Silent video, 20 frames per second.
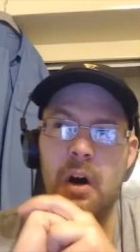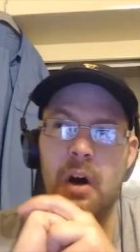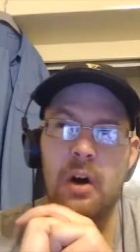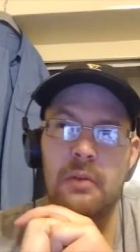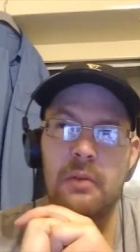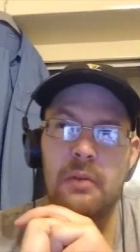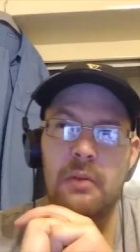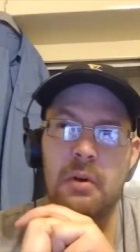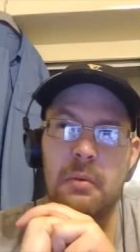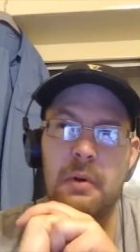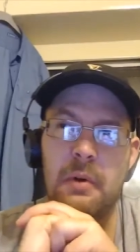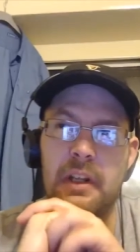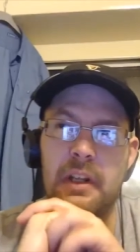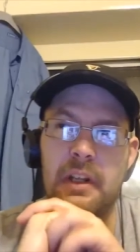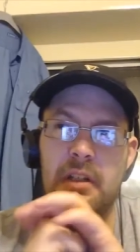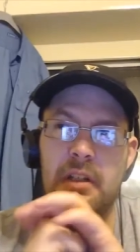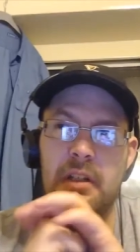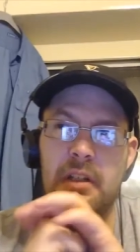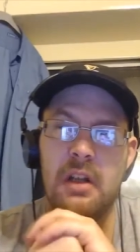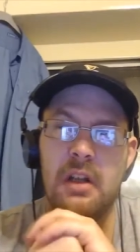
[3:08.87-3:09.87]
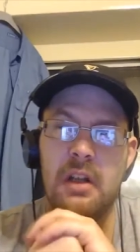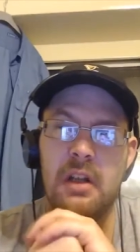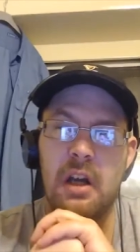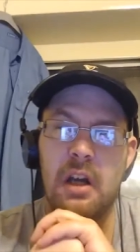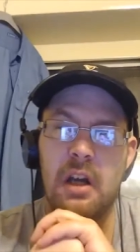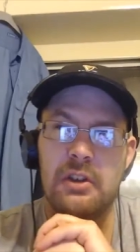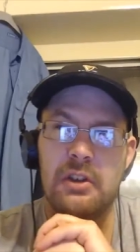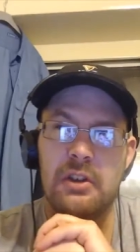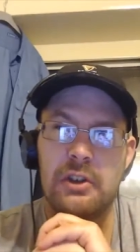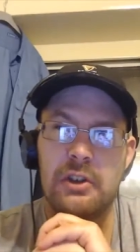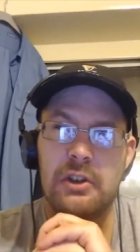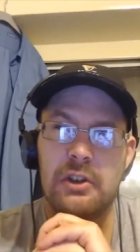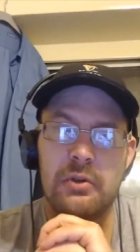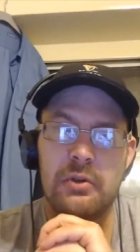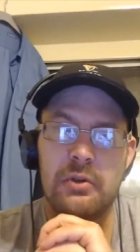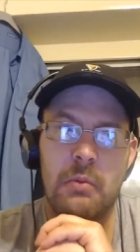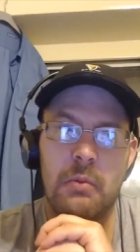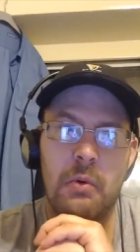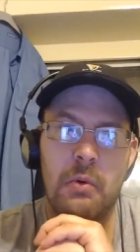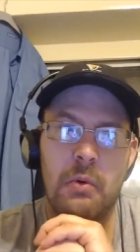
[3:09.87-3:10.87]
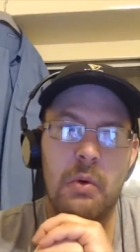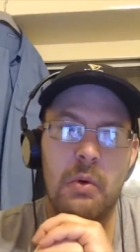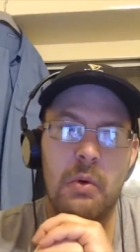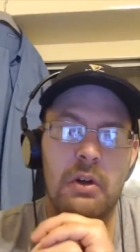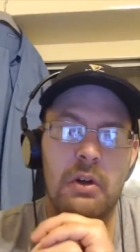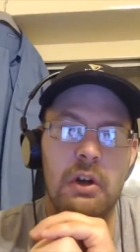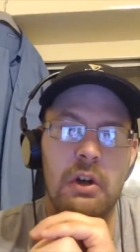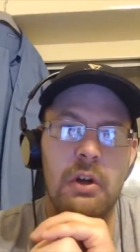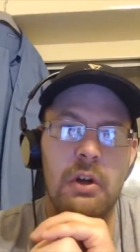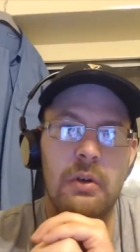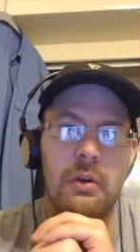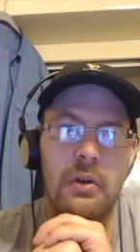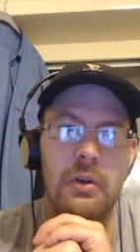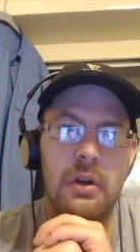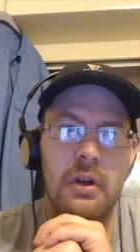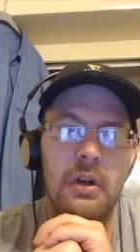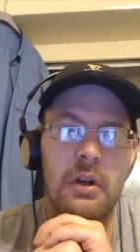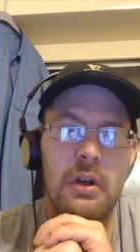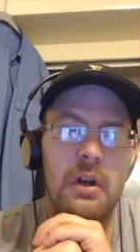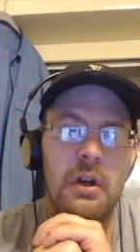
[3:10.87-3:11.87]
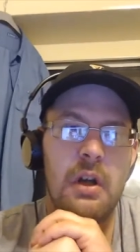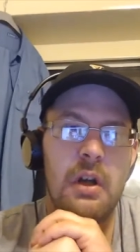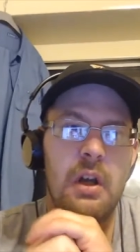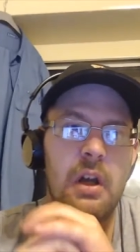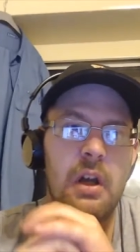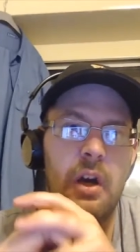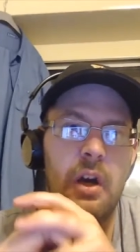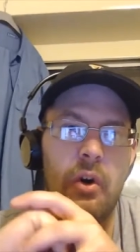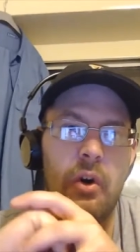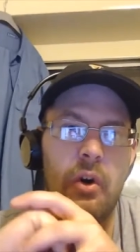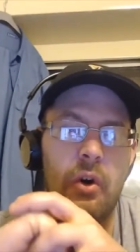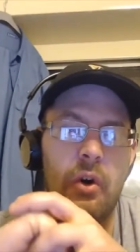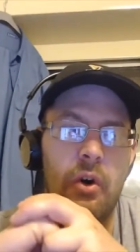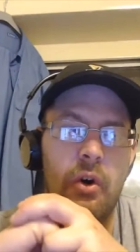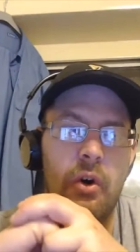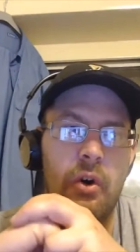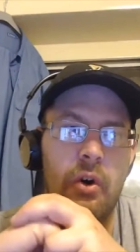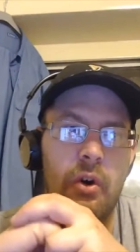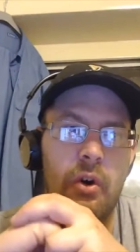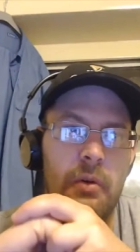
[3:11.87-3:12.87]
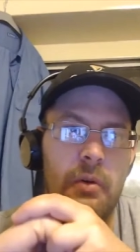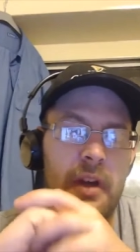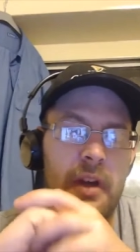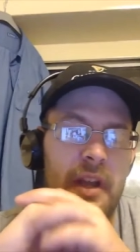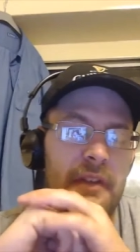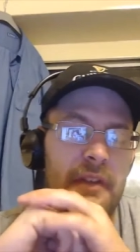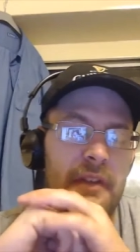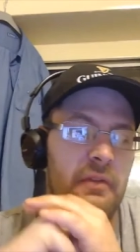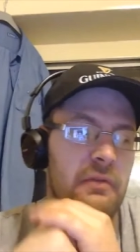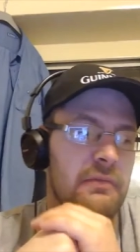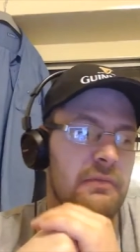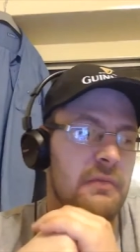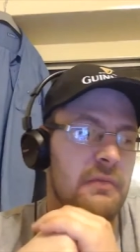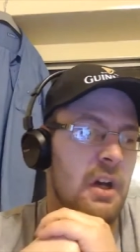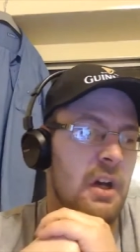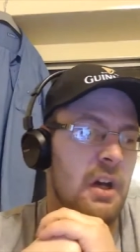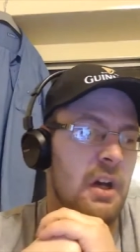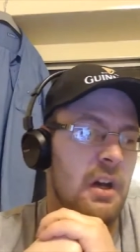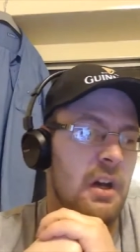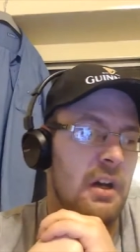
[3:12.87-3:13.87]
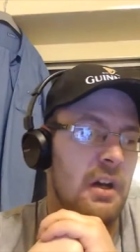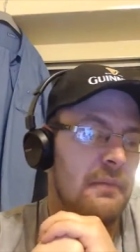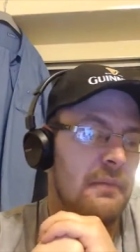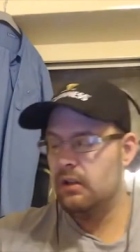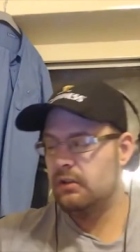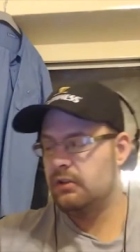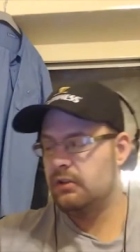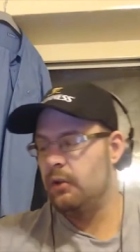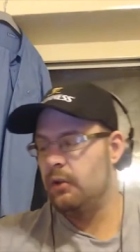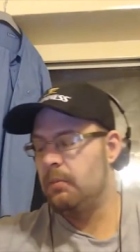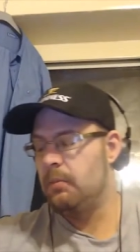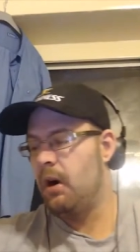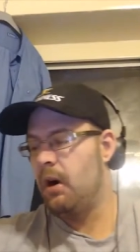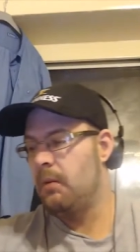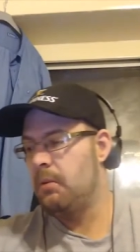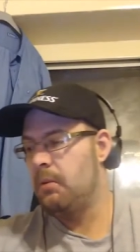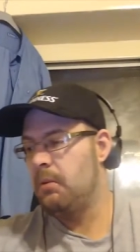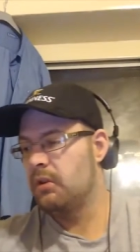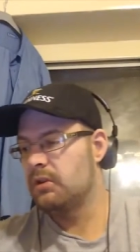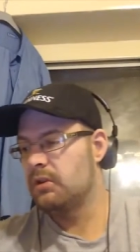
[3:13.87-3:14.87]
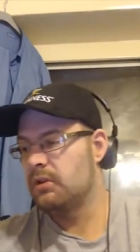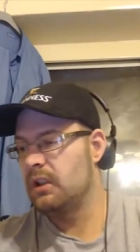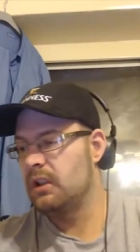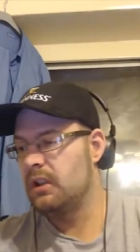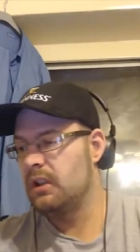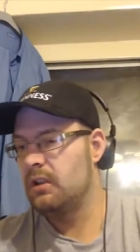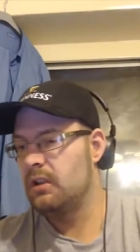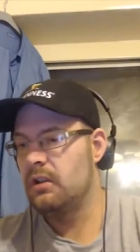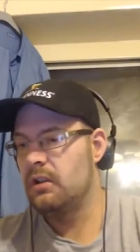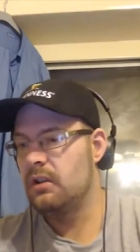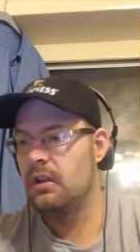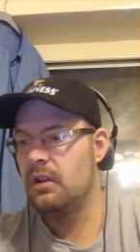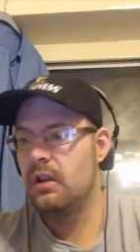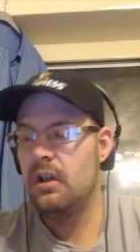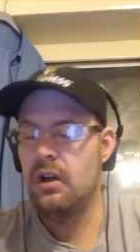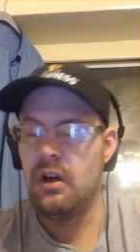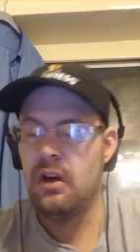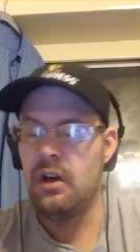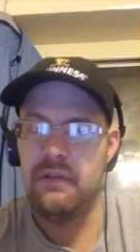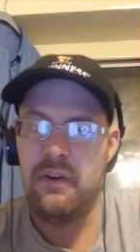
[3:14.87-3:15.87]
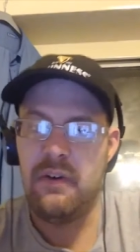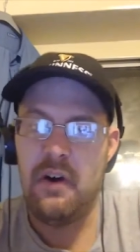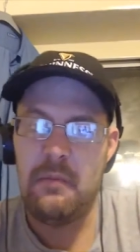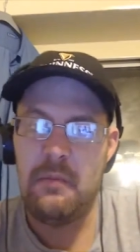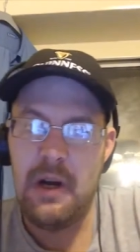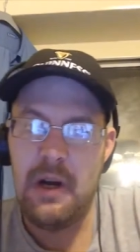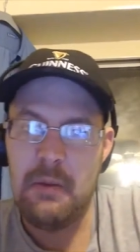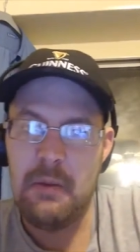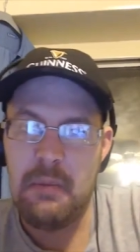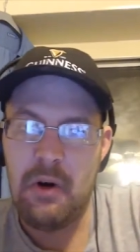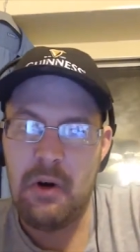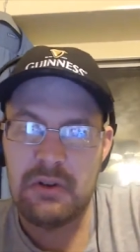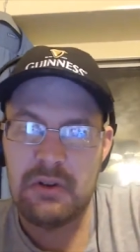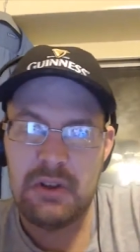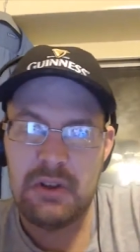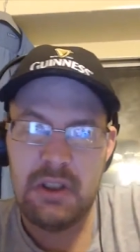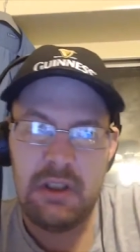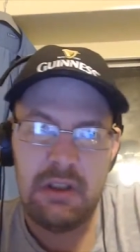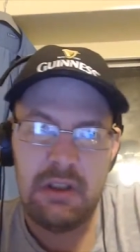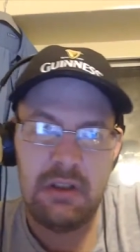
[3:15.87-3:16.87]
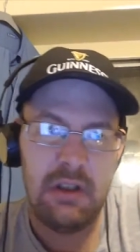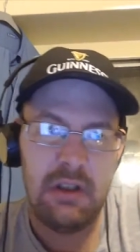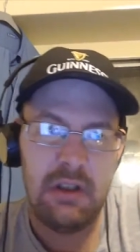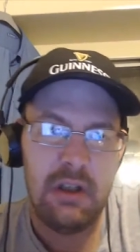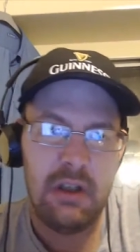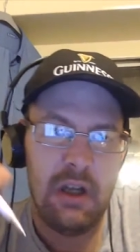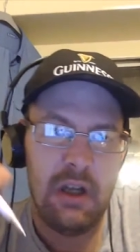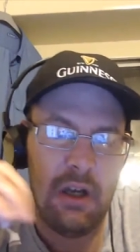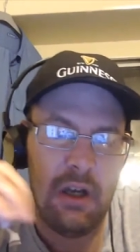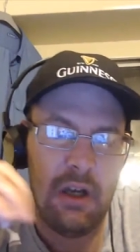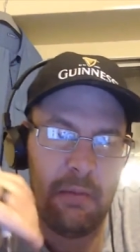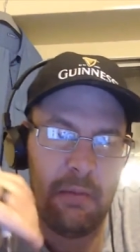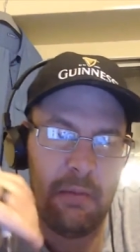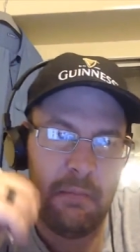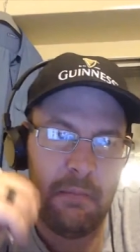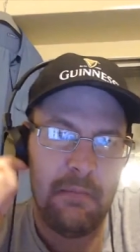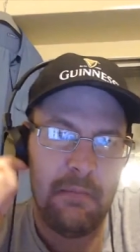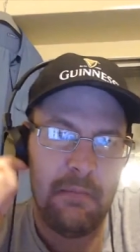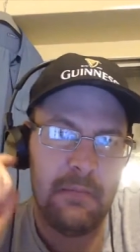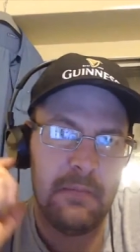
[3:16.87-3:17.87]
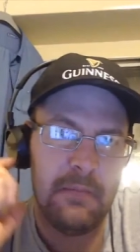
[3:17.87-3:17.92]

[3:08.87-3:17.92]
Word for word: I'd probably uh, just use normal wood glue or even um, two part epoxy, like five minute epoxy. Um,